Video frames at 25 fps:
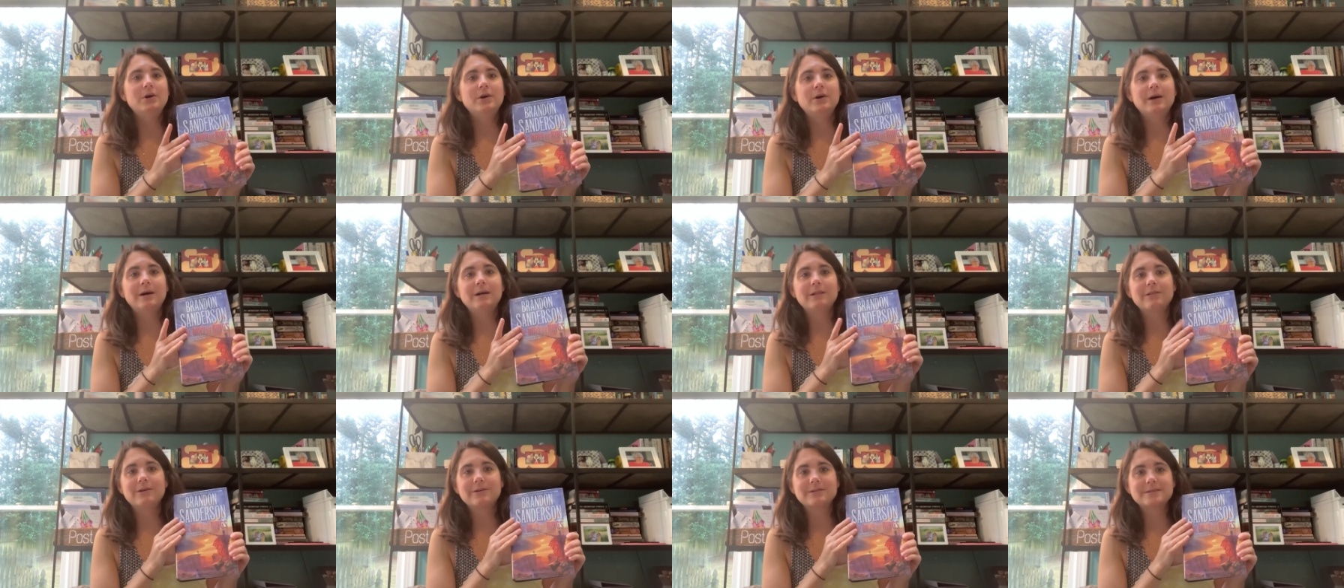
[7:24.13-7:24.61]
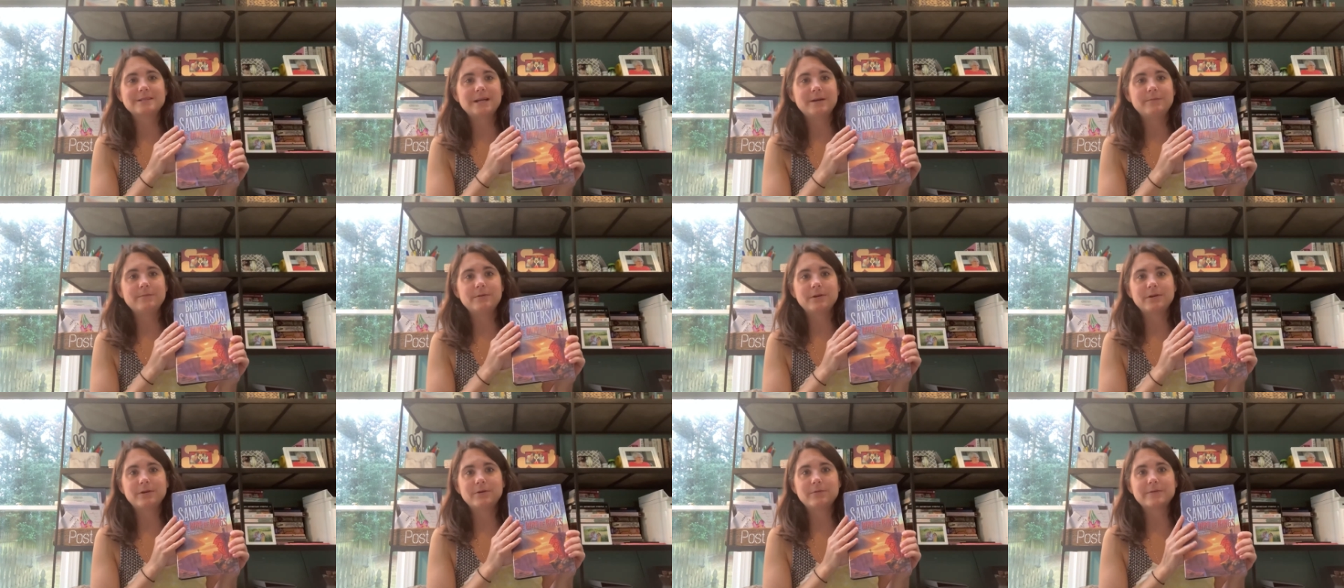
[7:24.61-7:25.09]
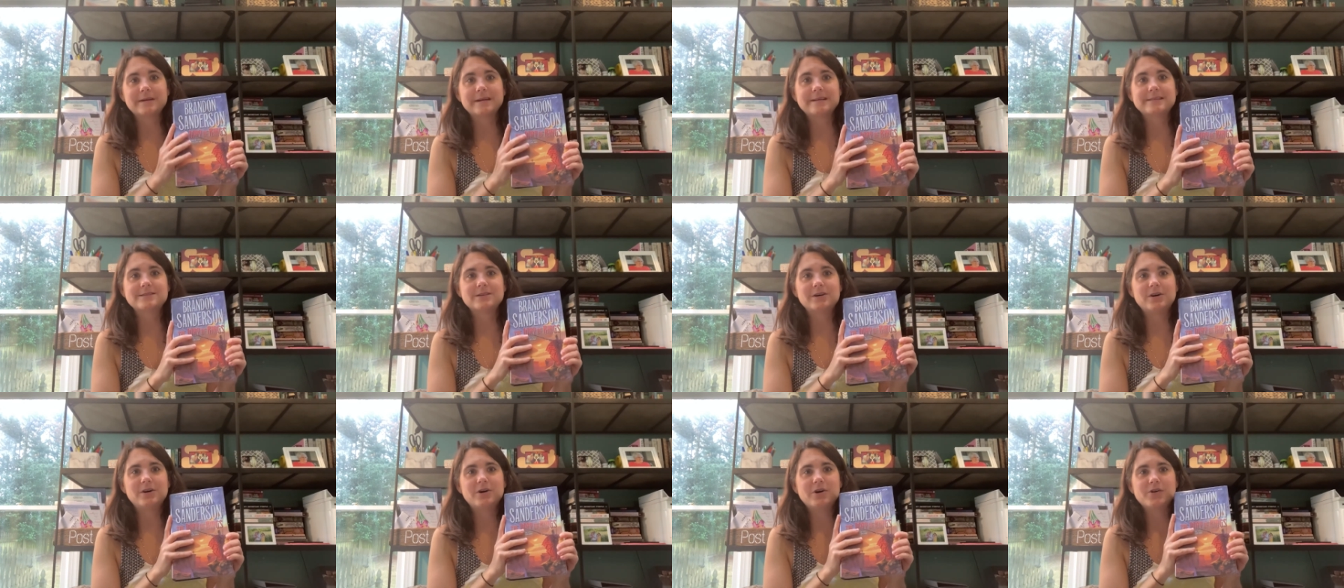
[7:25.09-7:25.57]
a long time ago when I
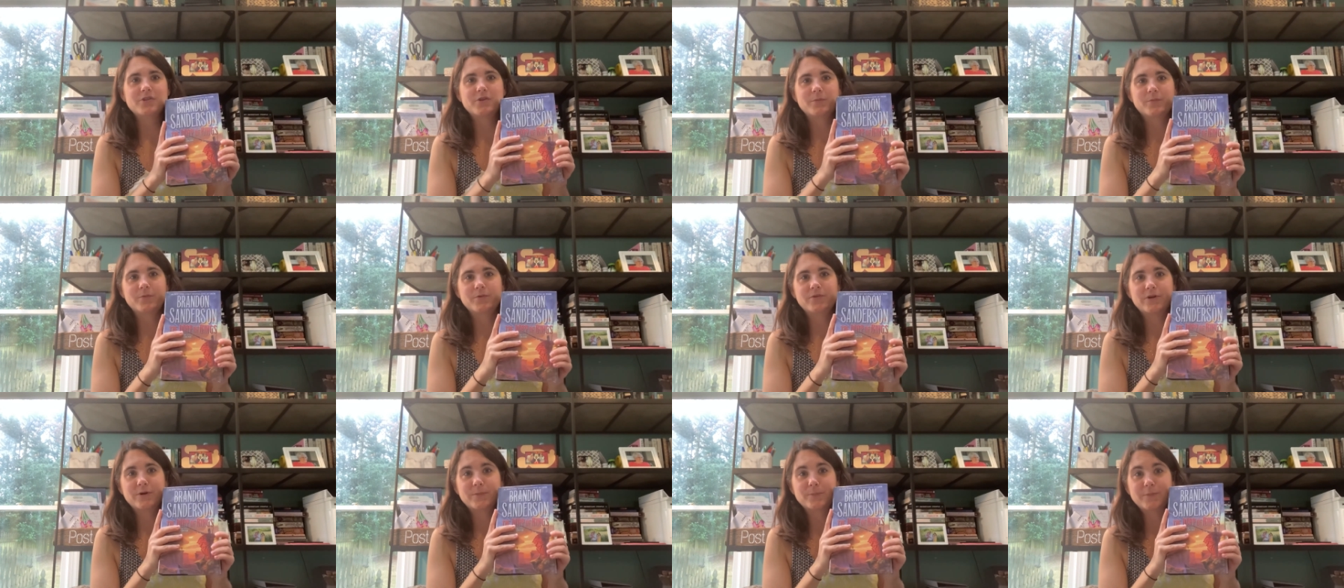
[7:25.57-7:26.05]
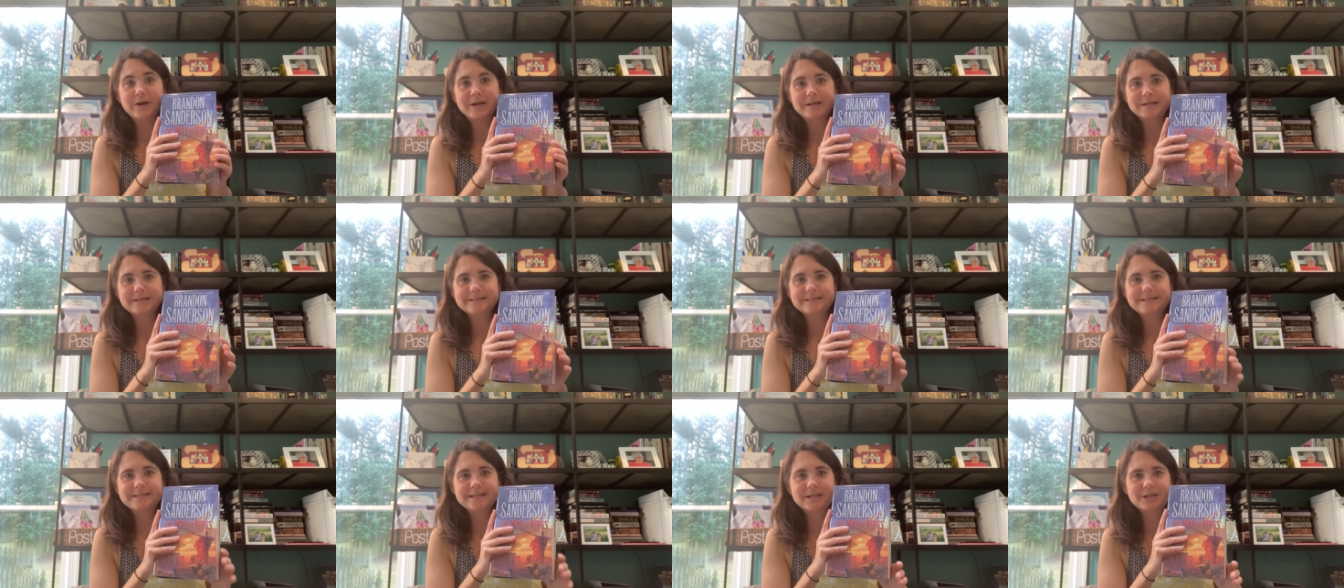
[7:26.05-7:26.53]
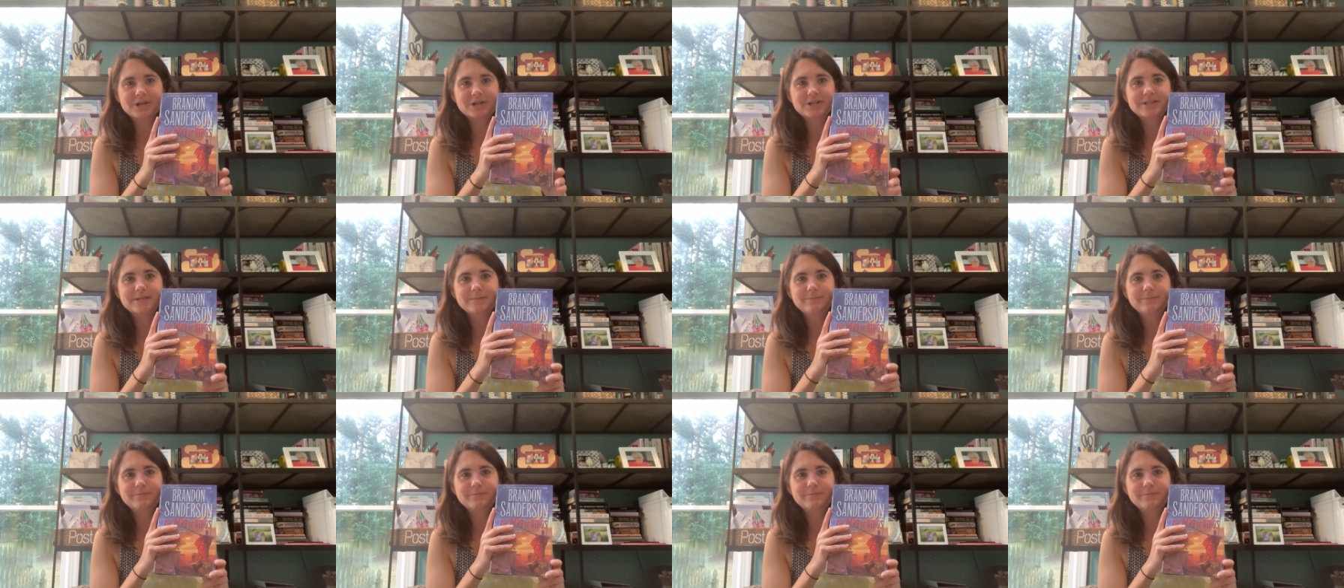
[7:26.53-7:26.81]
saw all the, their Brandon Sanderson